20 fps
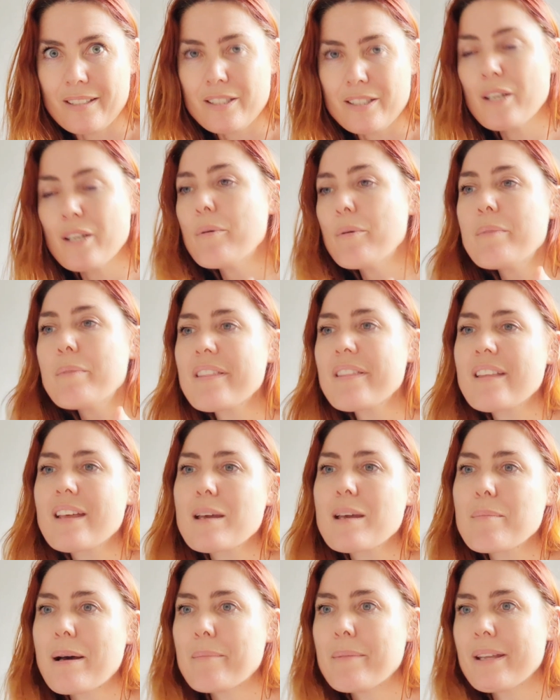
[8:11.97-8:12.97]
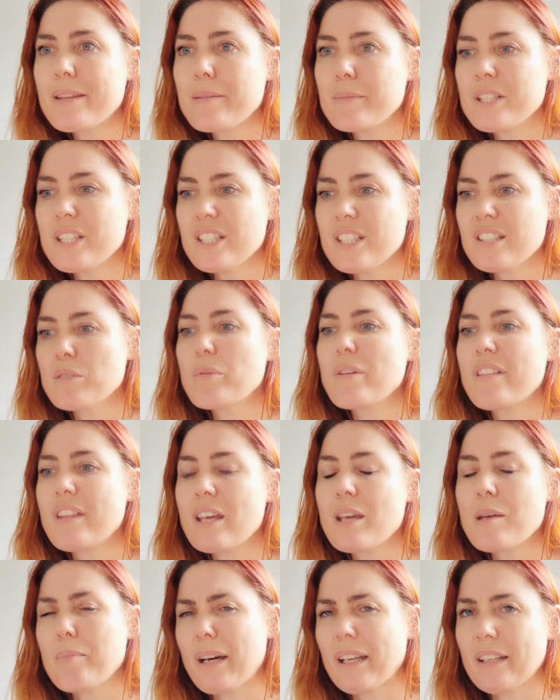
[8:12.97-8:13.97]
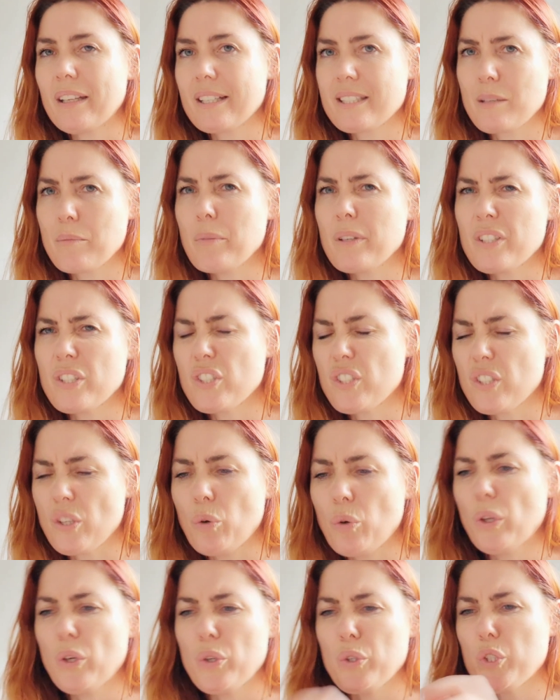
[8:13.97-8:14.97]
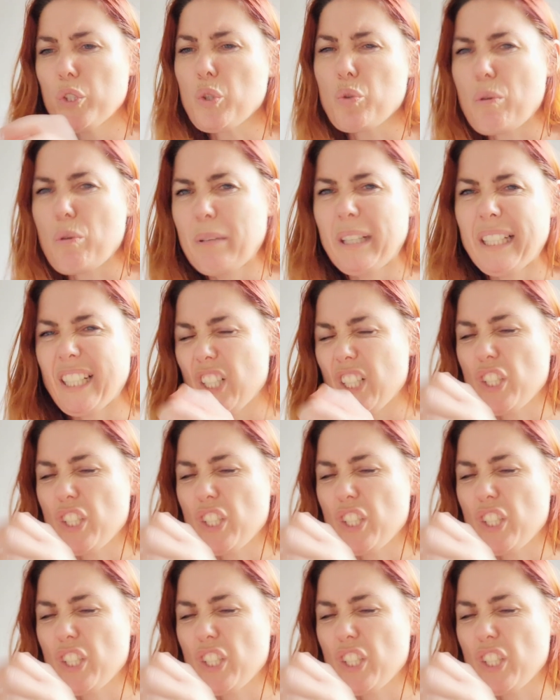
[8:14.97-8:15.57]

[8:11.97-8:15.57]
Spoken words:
You know, when we think about mathematicians, we think about like someone solo scribbling,